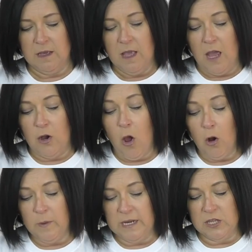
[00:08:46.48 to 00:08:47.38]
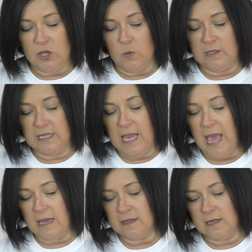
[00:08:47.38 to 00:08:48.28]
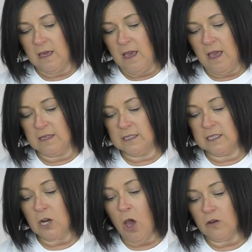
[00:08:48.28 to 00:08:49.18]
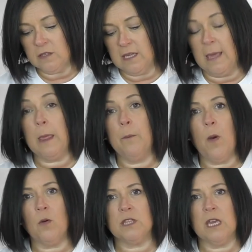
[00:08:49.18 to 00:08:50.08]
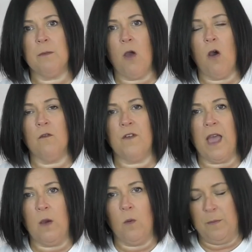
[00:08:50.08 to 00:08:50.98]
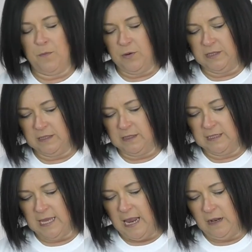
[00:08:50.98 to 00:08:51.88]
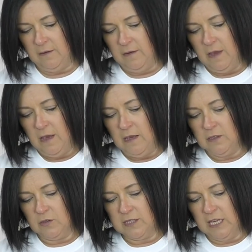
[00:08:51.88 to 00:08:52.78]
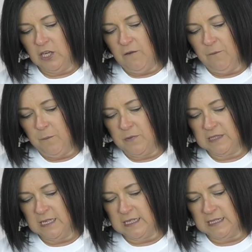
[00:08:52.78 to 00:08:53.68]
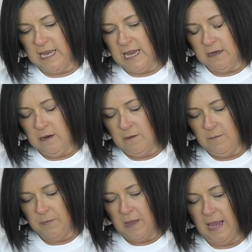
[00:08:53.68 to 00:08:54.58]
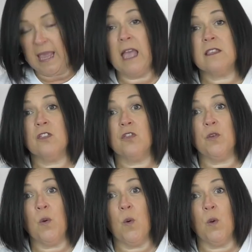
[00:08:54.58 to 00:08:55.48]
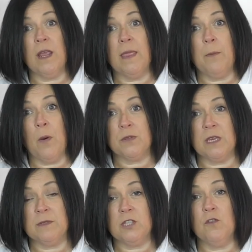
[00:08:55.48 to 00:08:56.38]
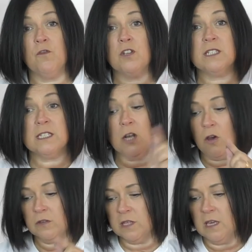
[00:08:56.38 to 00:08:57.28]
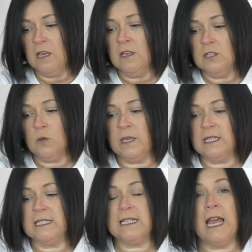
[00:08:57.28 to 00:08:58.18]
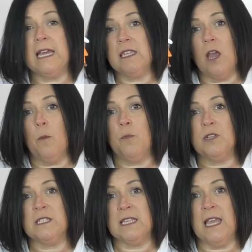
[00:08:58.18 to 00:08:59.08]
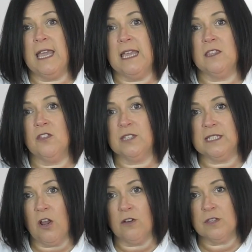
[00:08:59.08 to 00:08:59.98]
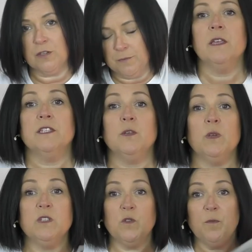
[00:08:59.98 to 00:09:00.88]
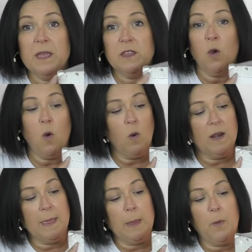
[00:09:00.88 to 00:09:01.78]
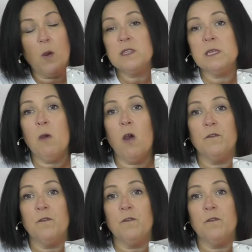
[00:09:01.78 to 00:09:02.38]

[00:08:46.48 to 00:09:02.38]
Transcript: And all we need to do is cut a slot in the bottom of our prison cell. So stick your scissors in and cut the hole in the bottom so that you've got a slot so we can slide our prisoner into the slot. So once you've made the hole in the bottom of